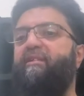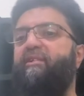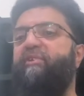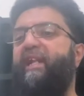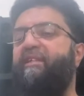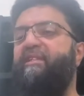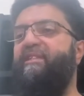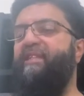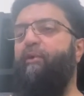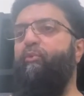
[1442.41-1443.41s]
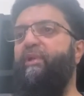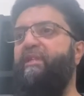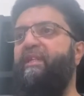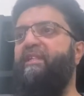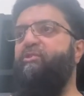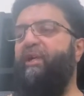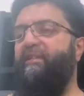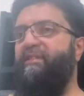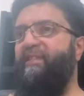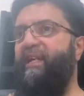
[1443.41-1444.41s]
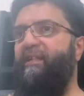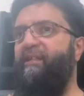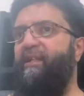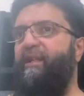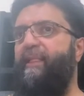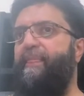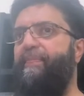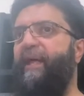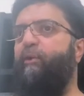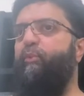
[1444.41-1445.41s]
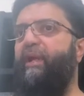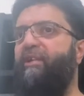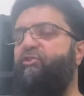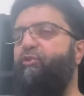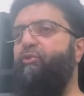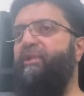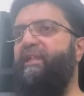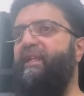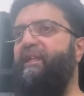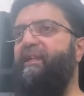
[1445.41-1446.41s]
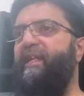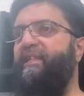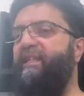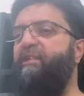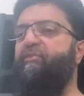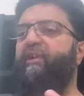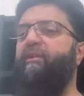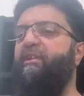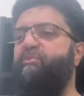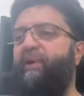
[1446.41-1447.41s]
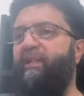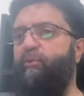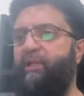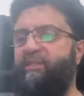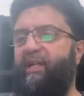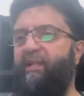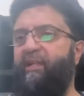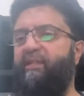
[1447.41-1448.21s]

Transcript: The reality is that we need to understand that we are truly in need of Allah subhanahu wa ta'ala.